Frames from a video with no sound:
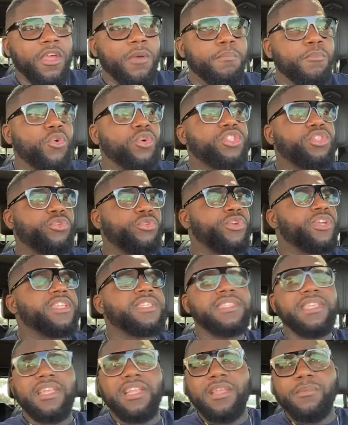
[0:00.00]
Most
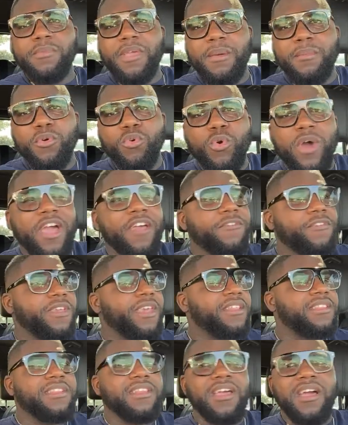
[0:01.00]
recently, me and my wife
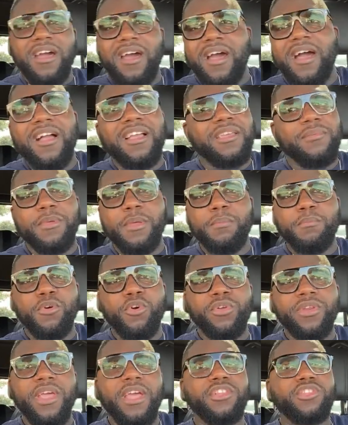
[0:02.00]
get in an argument
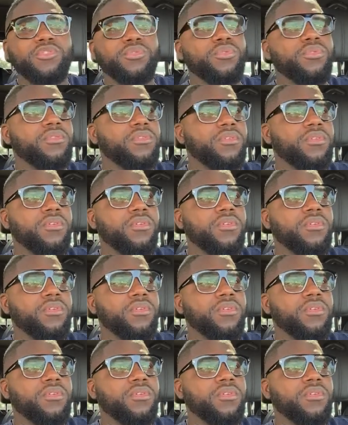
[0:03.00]
about that too.